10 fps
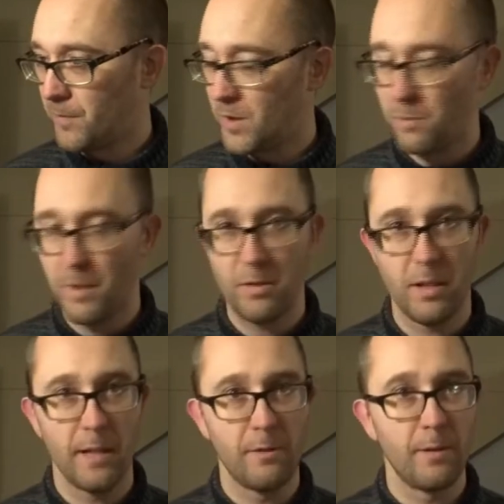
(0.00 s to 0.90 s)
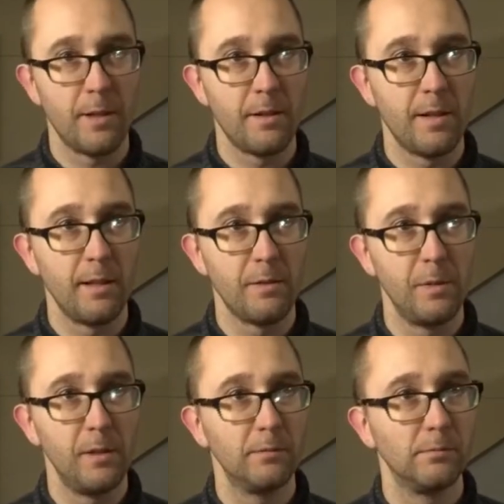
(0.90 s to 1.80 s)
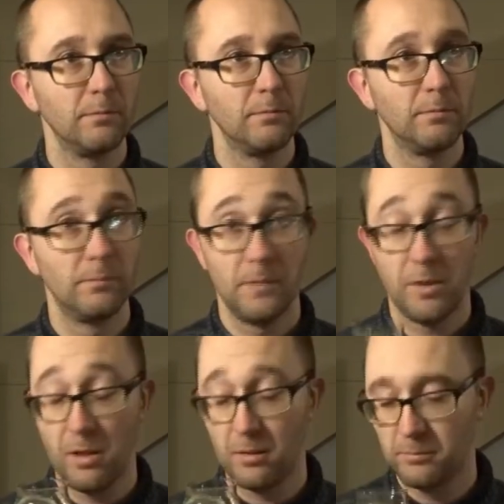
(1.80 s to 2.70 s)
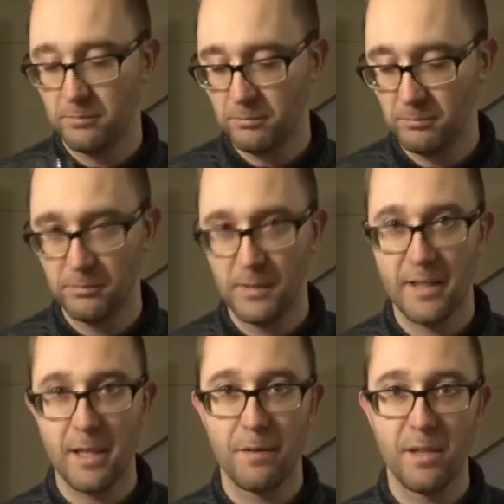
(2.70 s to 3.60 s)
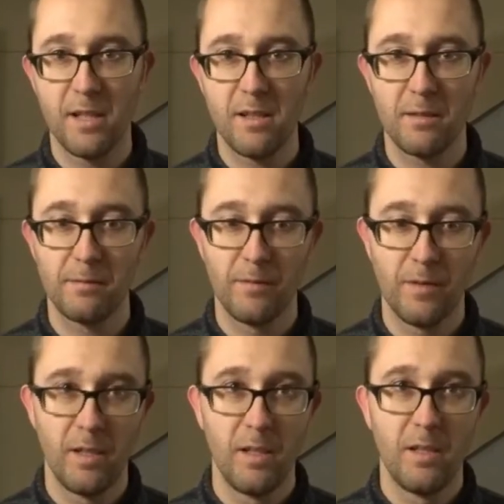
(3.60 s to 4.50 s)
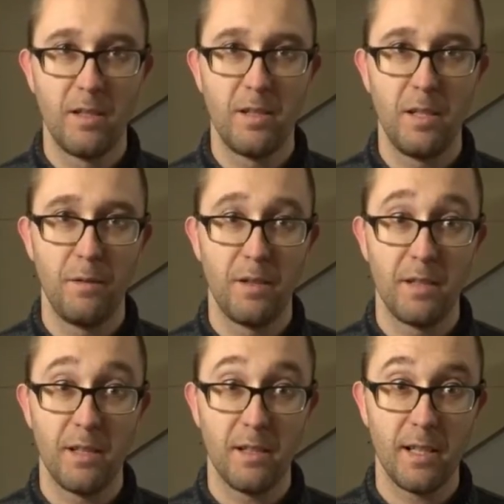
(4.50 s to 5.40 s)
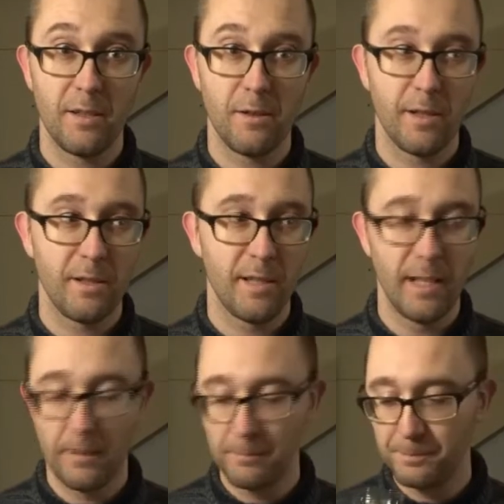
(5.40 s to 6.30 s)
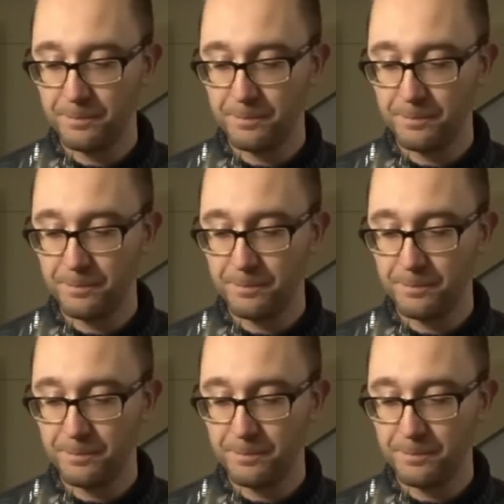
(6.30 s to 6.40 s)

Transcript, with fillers: Smells like stracciatella to me. So let's have a taste. See if it tastes like stracciatella.